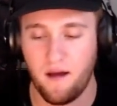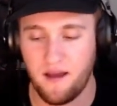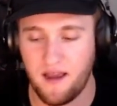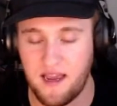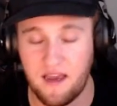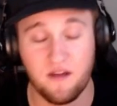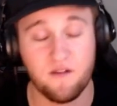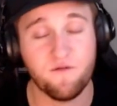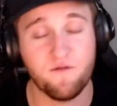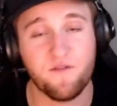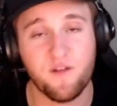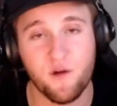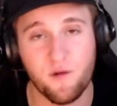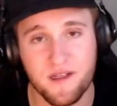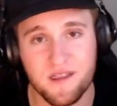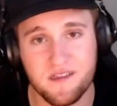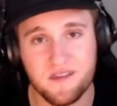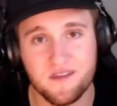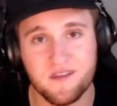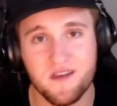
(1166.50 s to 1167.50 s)

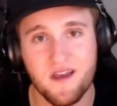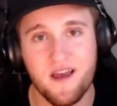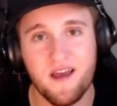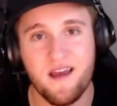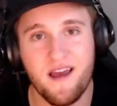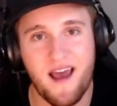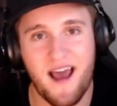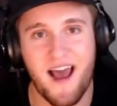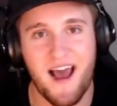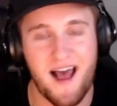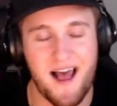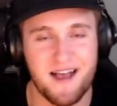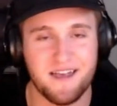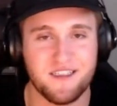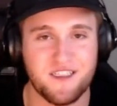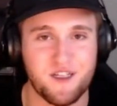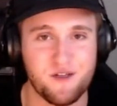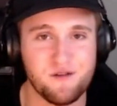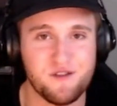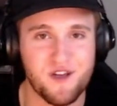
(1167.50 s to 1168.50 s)
influence
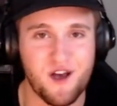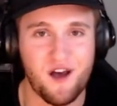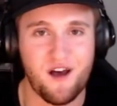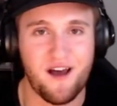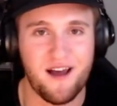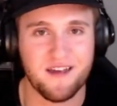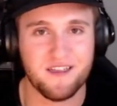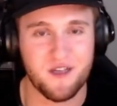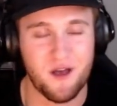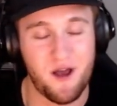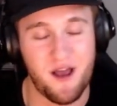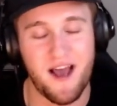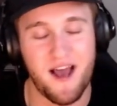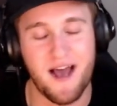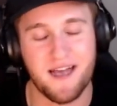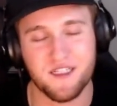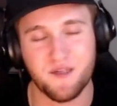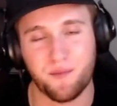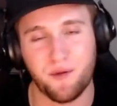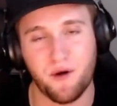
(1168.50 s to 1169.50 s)
as Utah
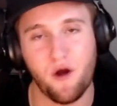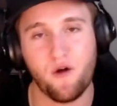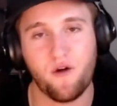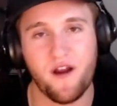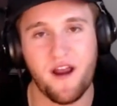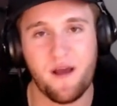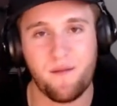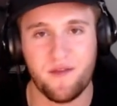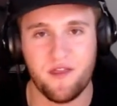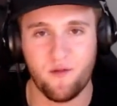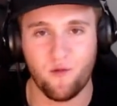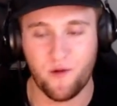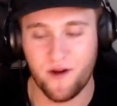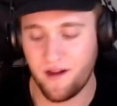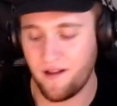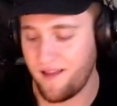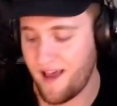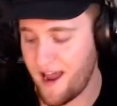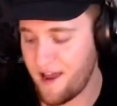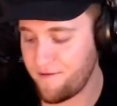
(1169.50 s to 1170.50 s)
as a program in real
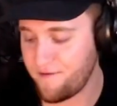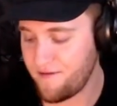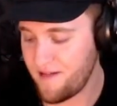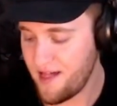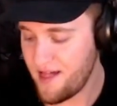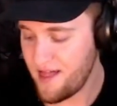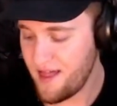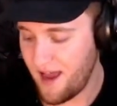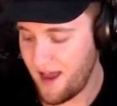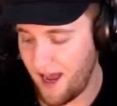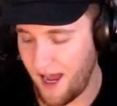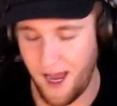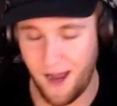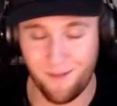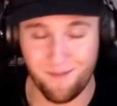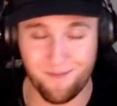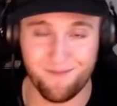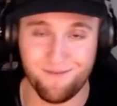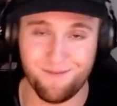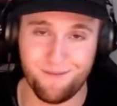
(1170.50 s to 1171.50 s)
life.
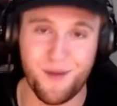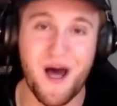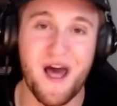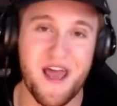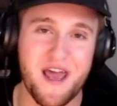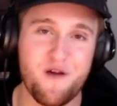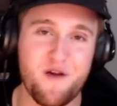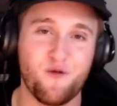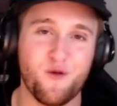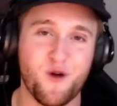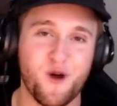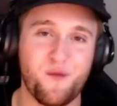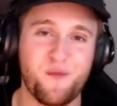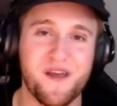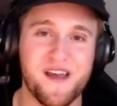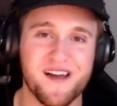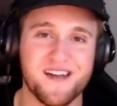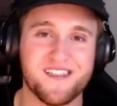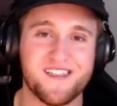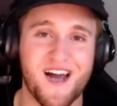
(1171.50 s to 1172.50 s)
But it will be
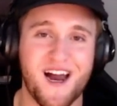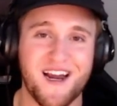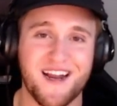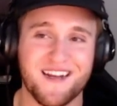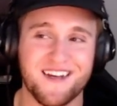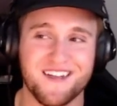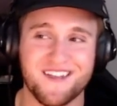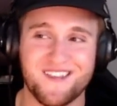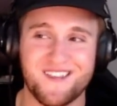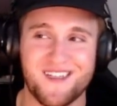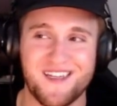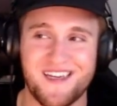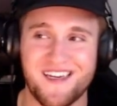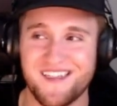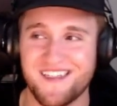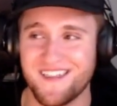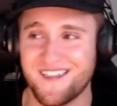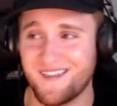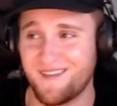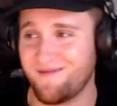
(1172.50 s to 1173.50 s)
exciting to see
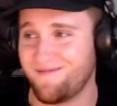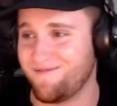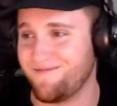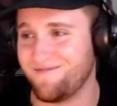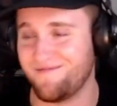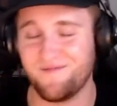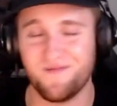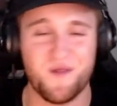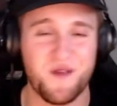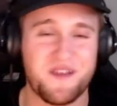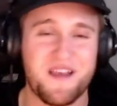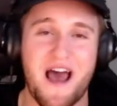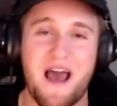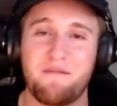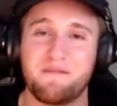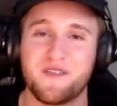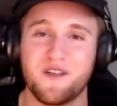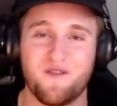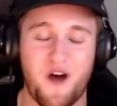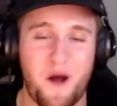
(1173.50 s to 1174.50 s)
just the
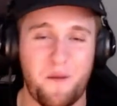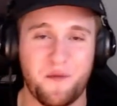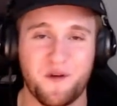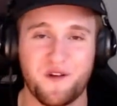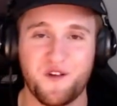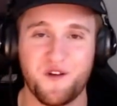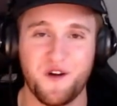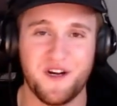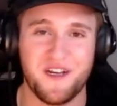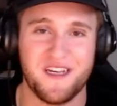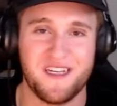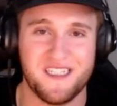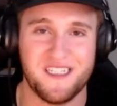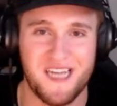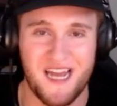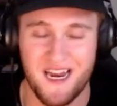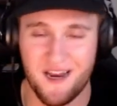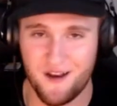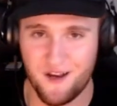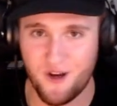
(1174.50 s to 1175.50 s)
types of opportunities
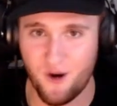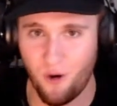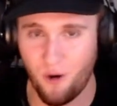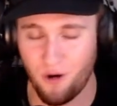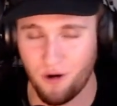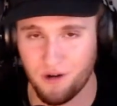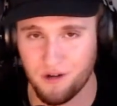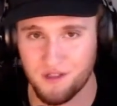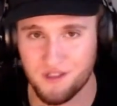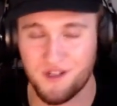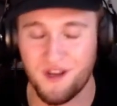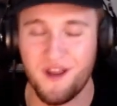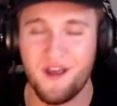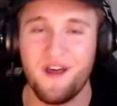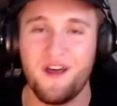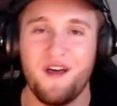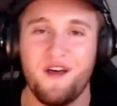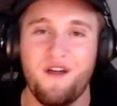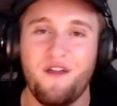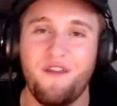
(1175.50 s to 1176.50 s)
and doors
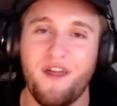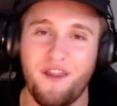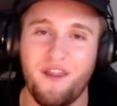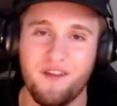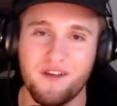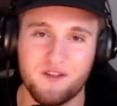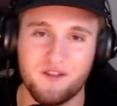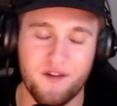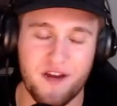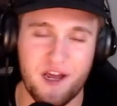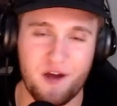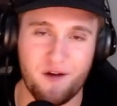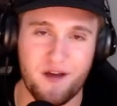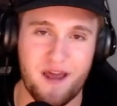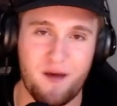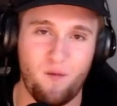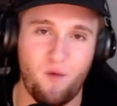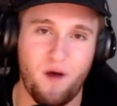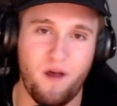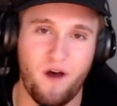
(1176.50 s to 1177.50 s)
that this video
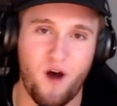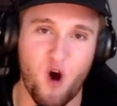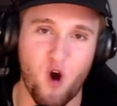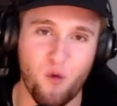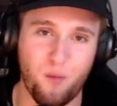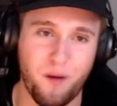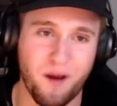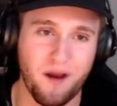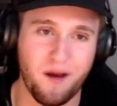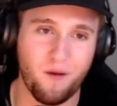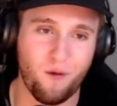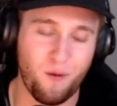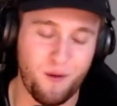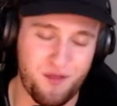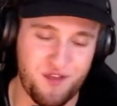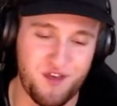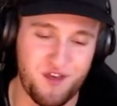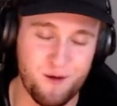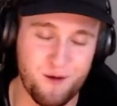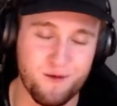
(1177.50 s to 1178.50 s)
game will open
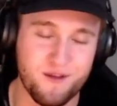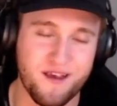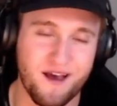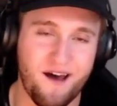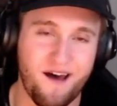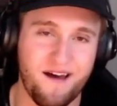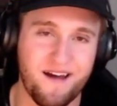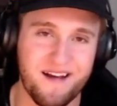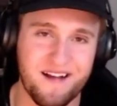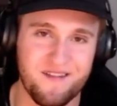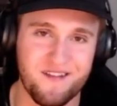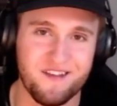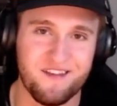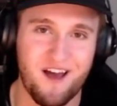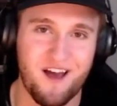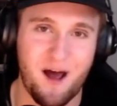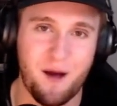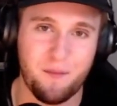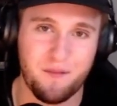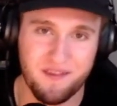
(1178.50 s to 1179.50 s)
with Utah in the
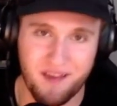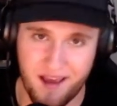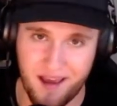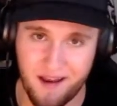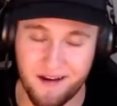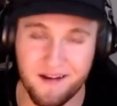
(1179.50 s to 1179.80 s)
top 10.